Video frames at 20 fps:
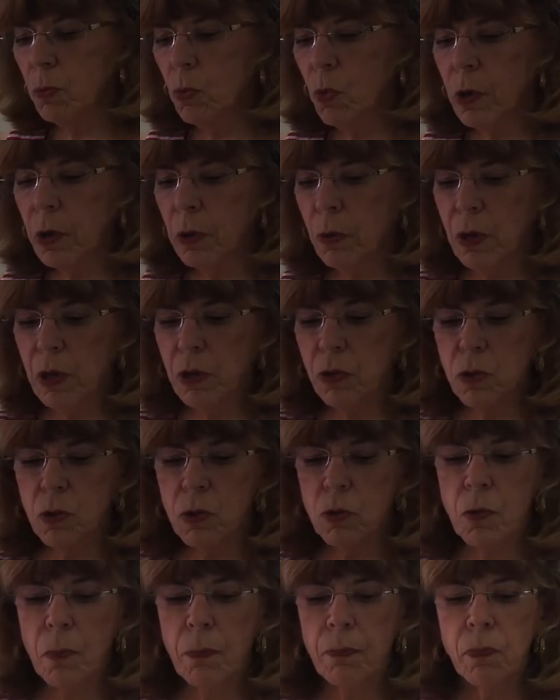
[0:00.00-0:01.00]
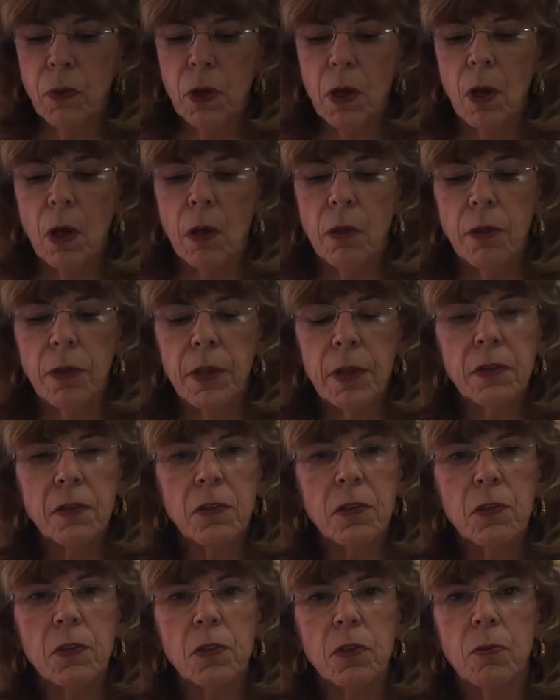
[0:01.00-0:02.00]
more erasers.
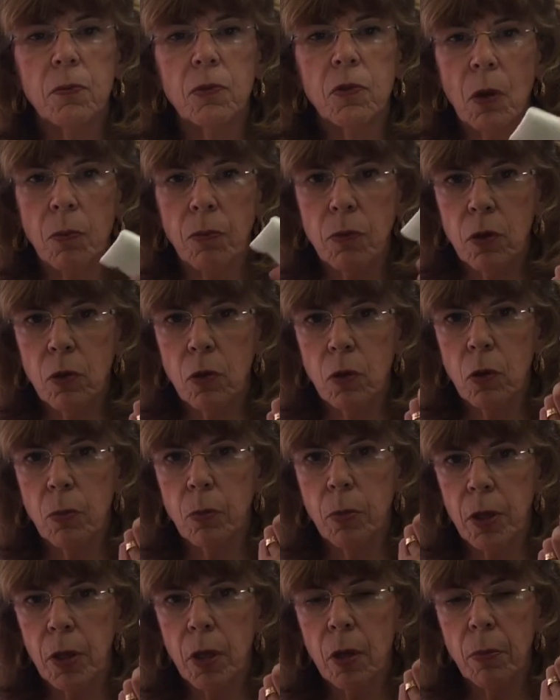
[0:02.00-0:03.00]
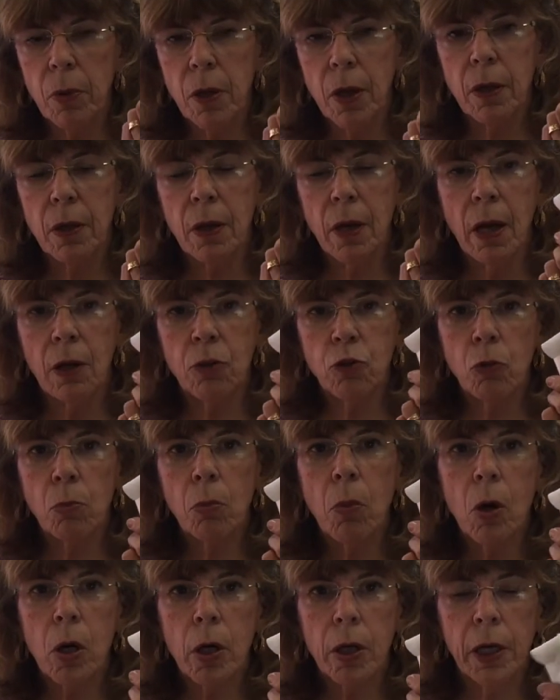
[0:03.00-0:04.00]
This is something you can pick up at your
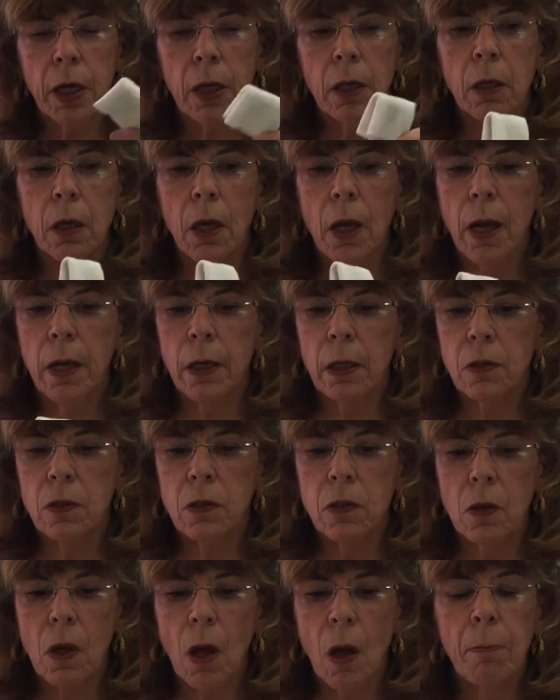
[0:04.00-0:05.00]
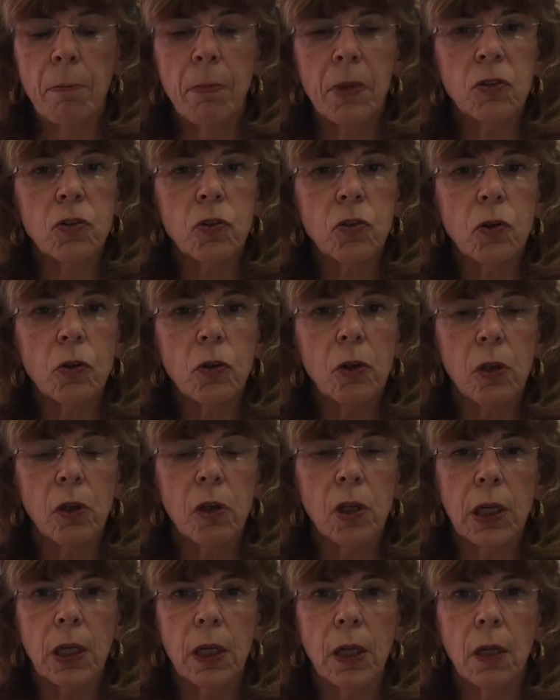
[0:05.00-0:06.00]
market, and it's a Mr.
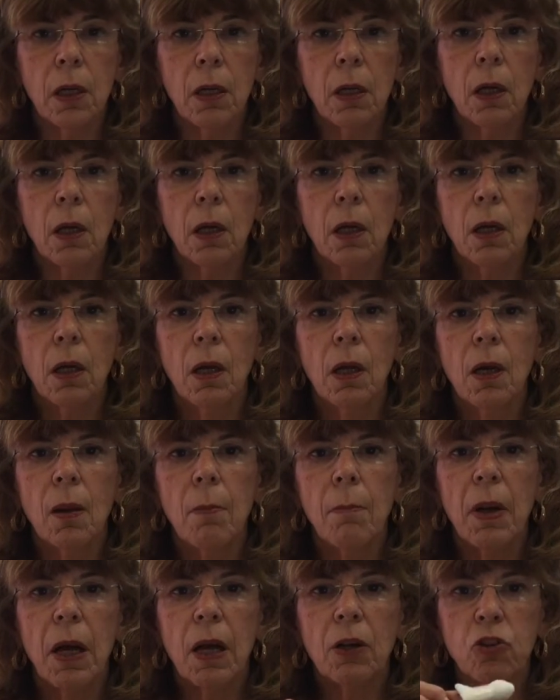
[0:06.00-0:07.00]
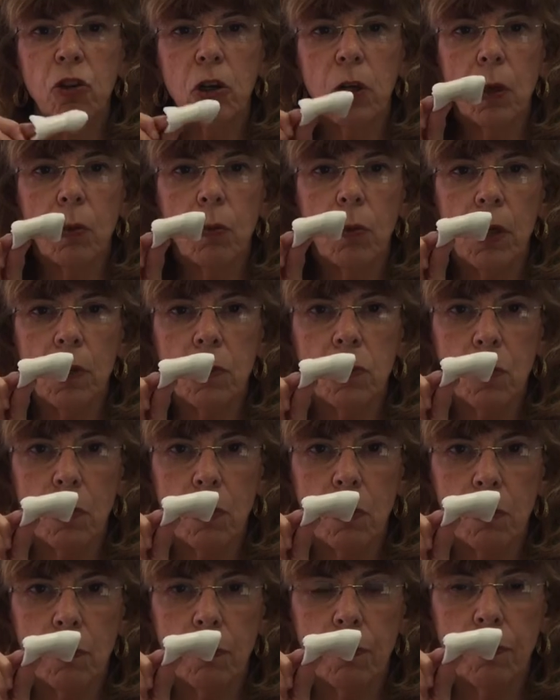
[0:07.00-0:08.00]
Clean magic
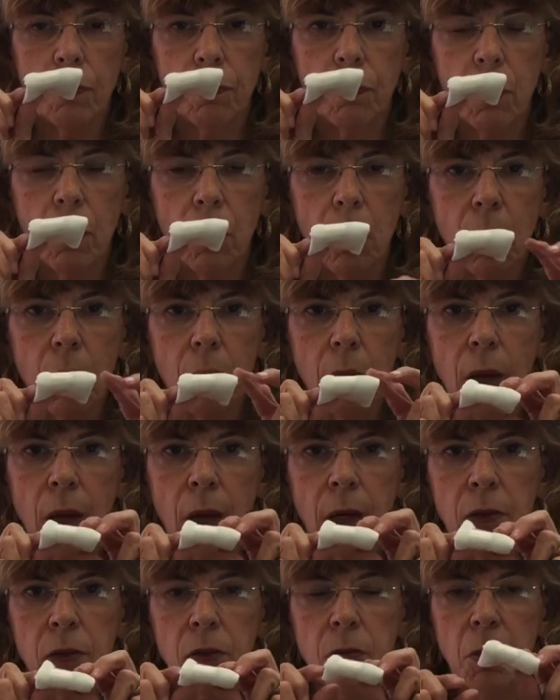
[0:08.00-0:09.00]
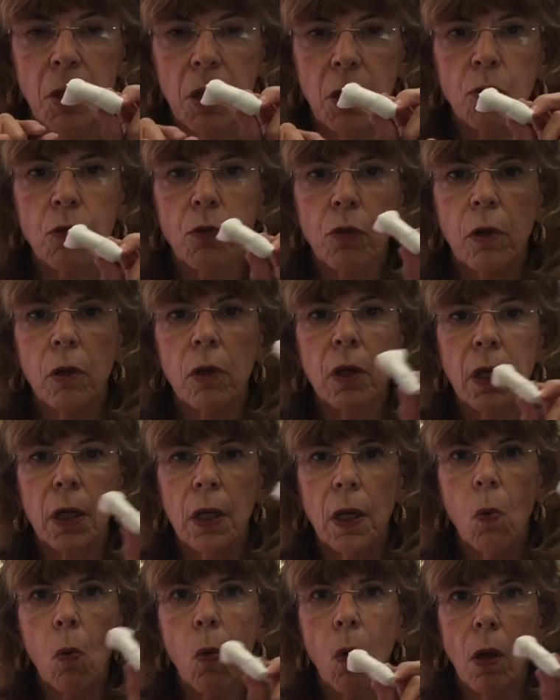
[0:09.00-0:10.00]
eraser. And it's made for
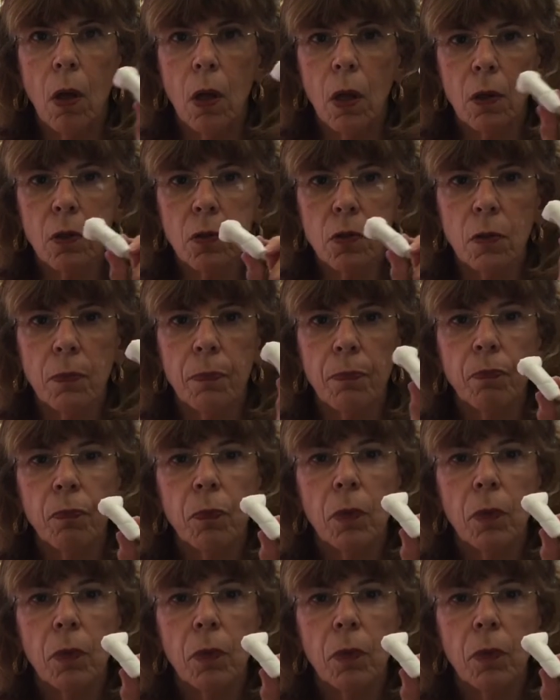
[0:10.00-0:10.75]
cleaning walls.